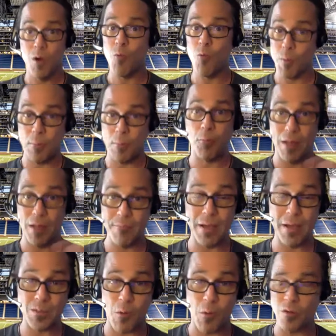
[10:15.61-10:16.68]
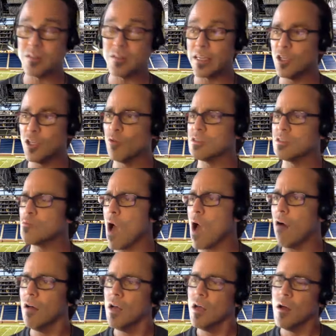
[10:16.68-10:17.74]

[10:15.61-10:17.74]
more people playing baseball in St. Louis as well.